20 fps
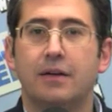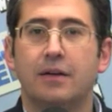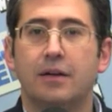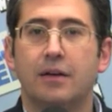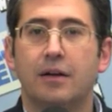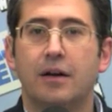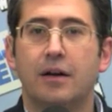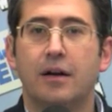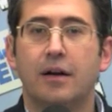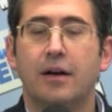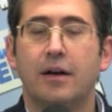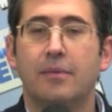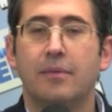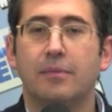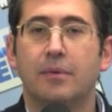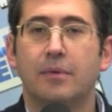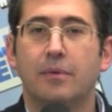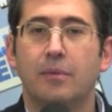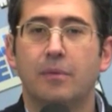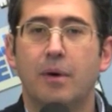
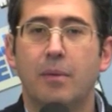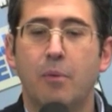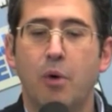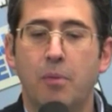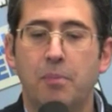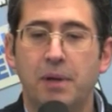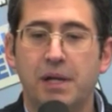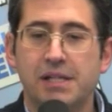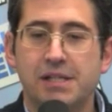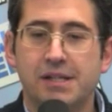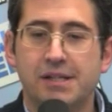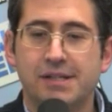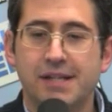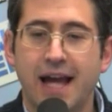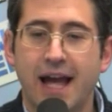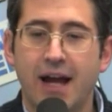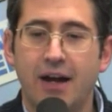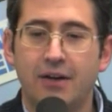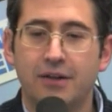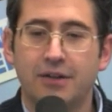One more piece of
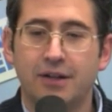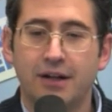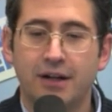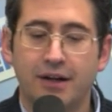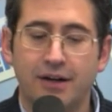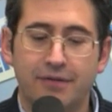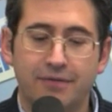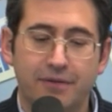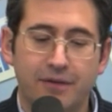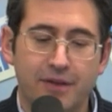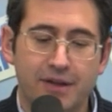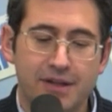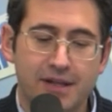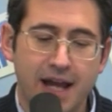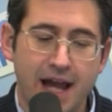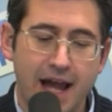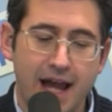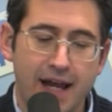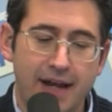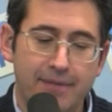sound for the
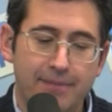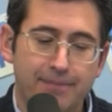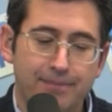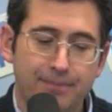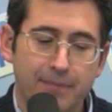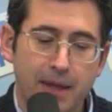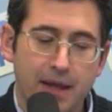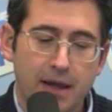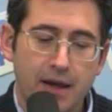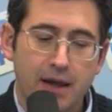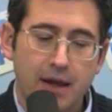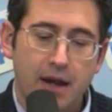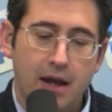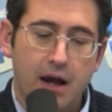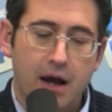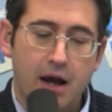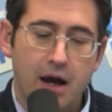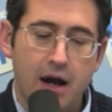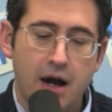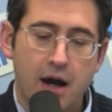day.
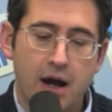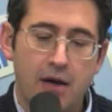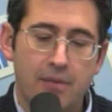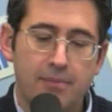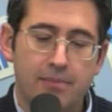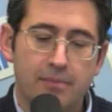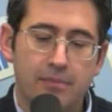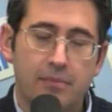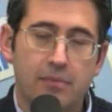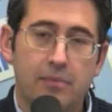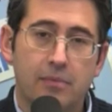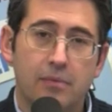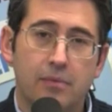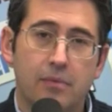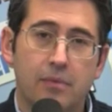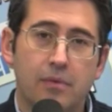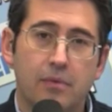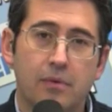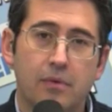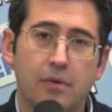I
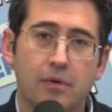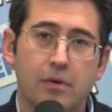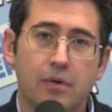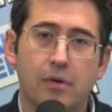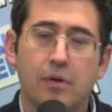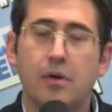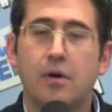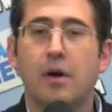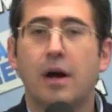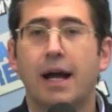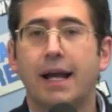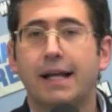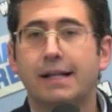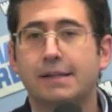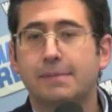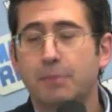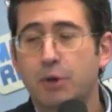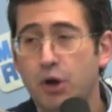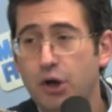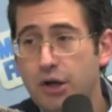got
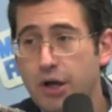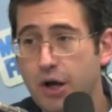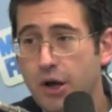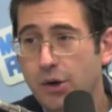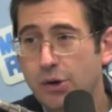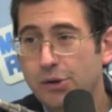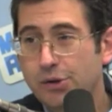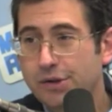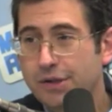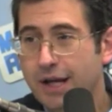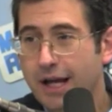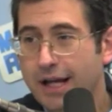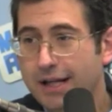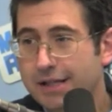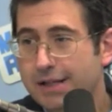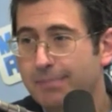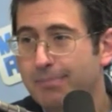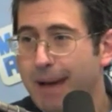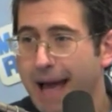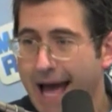some good news and
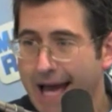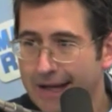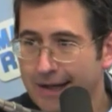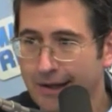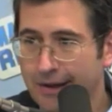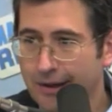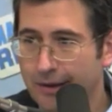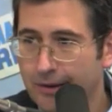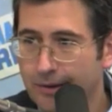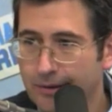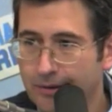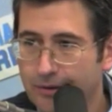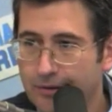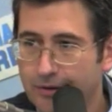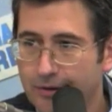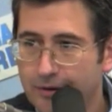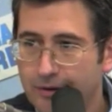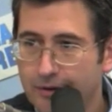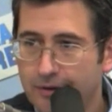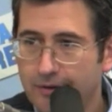some bad news
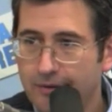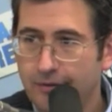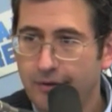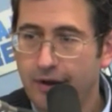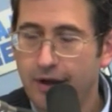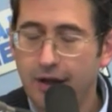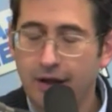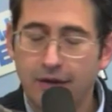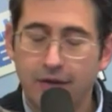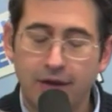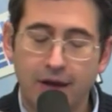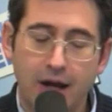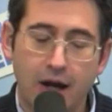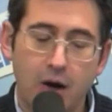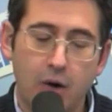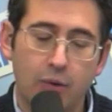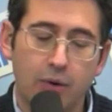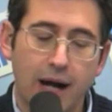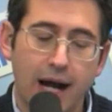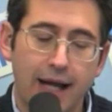via the
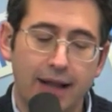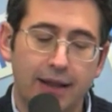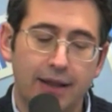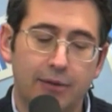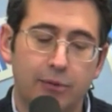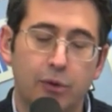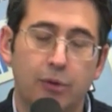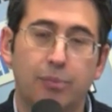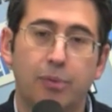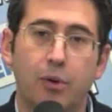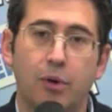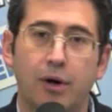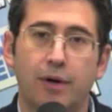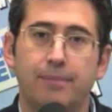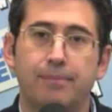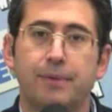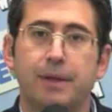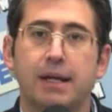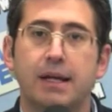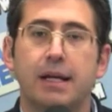O'Reilly report.
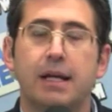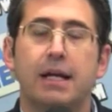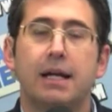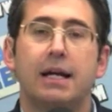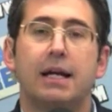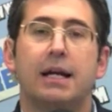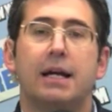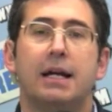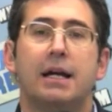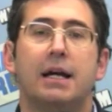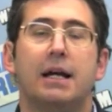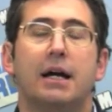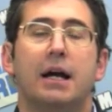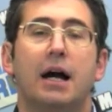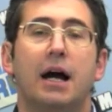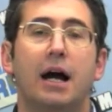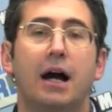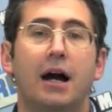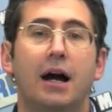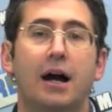
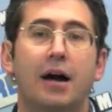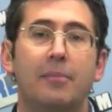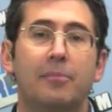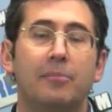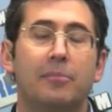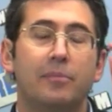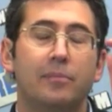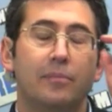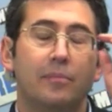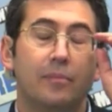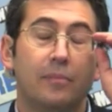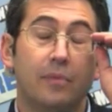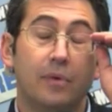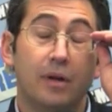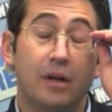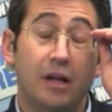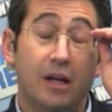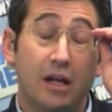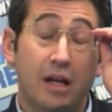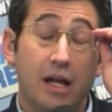
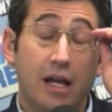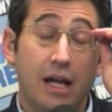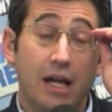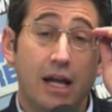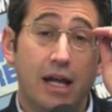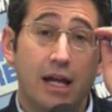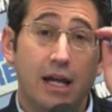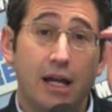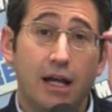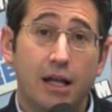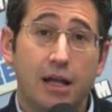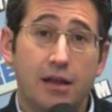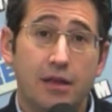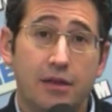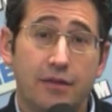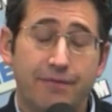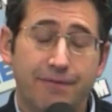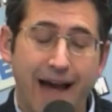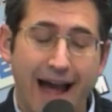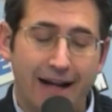Factor, man.
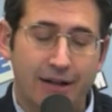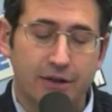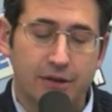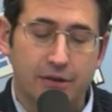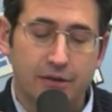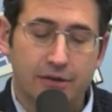The factor.